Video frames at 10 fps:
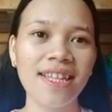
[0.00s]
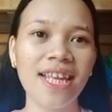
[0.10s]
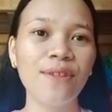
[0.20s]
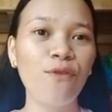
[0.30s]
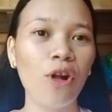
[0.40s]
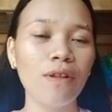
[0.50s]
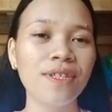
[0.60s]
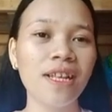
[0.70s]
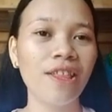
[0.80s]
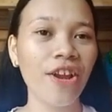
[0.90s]
that
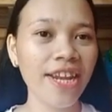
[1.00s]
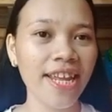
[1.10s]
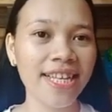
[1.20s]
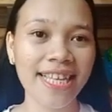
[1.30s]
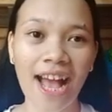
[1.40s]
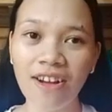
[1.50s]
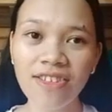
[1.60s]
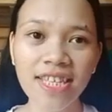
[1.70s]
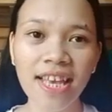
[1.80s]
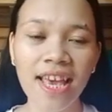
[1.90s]
involves learning
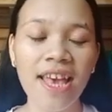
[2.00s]
sounds,